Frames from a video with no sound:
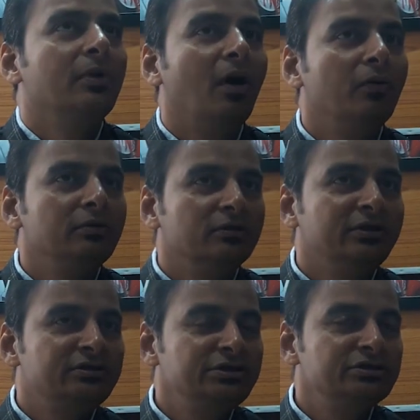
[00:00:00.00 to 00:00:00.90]
now
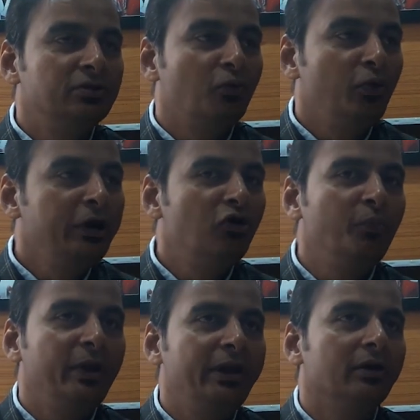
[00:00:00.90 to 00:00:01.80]
this is the window
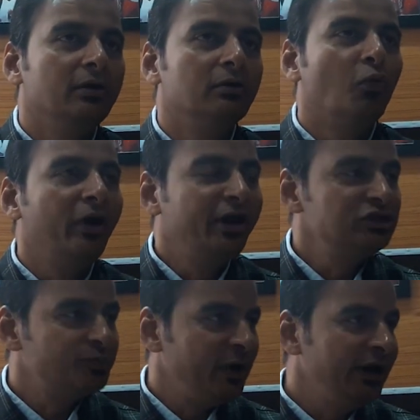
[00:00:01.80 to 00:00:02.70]
period. What
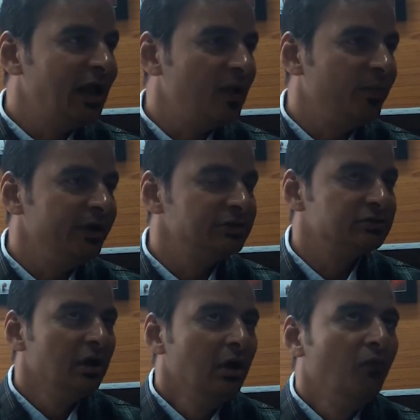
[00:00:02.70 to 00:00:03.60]
is pre-diabetes?
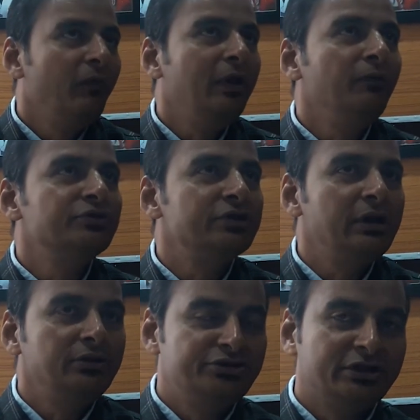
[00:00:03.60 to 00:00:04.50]
When we
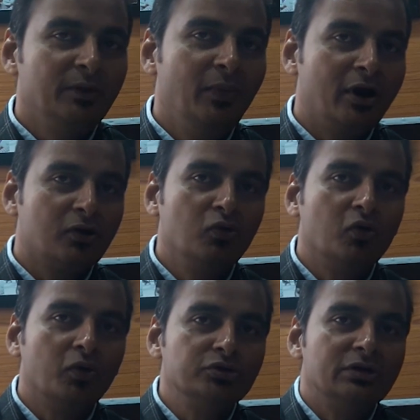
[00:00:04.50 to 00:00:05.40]
say check the blood
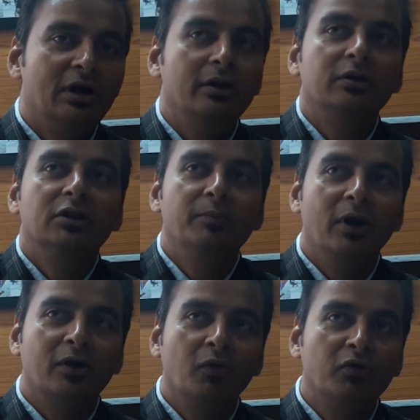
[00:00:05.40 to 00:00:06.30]
glucose, and the
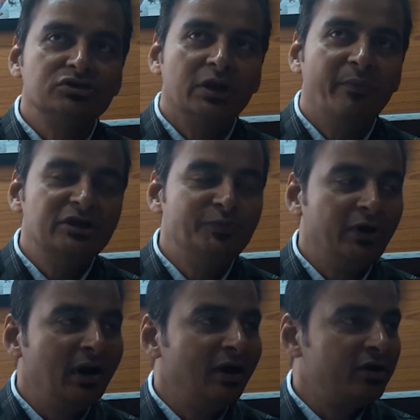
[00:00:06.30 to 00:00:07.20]
blood glucose remains
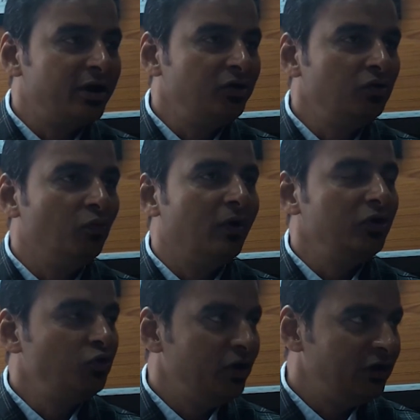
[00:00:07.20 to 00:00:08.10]
between 100 to
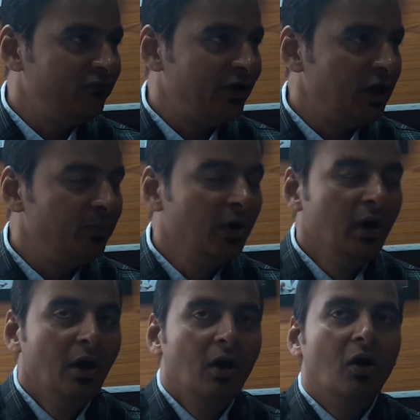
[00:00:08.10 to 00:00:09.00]
125
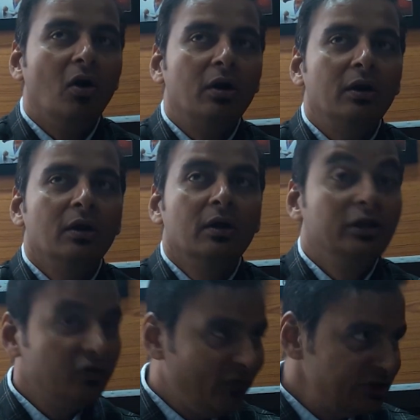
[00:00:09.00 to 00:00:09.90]
or
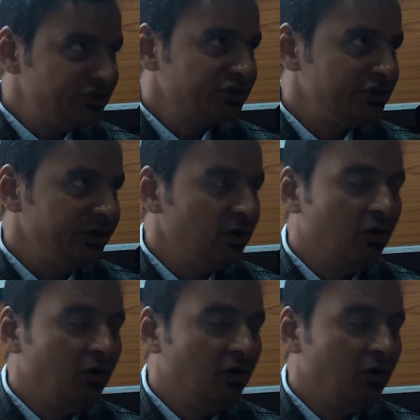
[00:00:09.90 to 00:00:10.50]
in the fasting state,